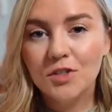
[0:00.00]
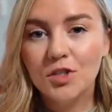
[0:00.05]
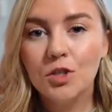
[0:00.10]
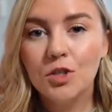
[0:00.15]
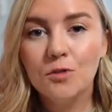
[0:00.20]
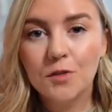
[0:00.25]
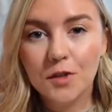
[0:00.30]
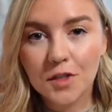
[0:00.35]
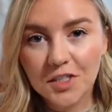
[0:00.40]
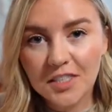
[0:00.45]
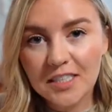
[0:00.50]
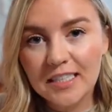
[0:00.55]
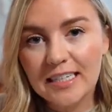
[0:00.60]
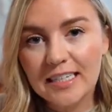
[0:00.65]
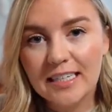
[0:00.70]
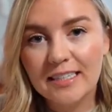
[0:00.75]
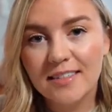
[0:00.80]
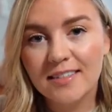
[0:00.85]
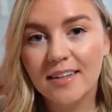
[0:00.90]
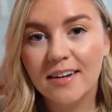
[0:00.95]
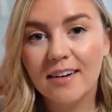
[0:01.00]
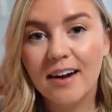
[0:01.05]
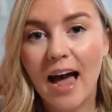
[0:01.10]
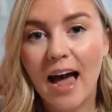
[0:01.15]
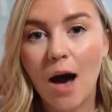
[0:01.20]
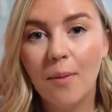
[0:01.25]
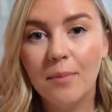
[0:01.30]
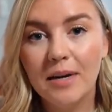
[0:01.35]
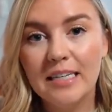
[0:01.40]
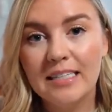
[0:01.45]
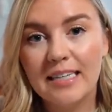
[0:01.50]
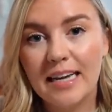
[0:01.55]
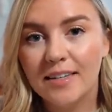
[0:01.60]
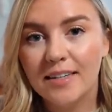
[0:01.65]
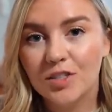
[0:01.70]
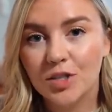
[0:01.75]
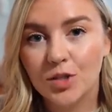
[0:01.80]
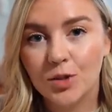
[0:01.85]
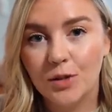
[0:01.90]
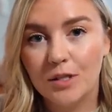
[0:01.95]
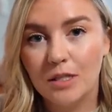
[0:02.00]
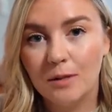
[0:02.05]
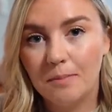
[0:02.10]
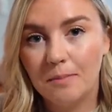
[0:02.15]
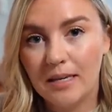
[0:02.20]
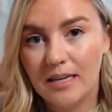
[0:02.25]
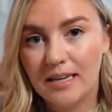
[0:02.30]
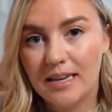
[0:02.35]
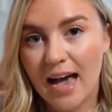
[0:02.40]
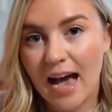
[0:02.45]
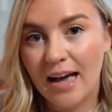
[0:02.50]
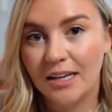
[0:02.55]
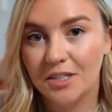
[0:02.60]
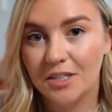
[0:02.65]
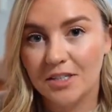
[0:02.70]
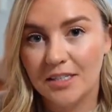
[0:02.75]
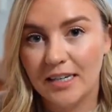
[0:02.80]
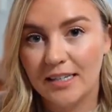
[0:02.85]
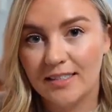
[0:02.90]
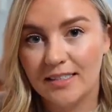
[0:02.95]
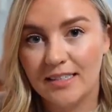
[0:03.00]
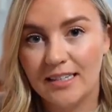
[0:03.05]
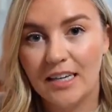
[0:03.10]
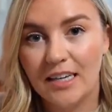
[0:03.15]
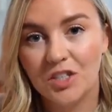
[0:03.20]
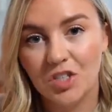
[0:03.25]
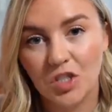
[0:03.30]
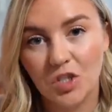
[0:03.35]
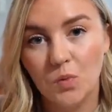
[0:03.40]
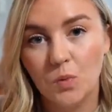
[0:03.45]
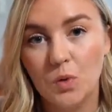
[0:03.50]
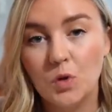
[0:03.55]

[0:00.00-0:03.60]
So you first need to consider how many days you're going to be at your destination,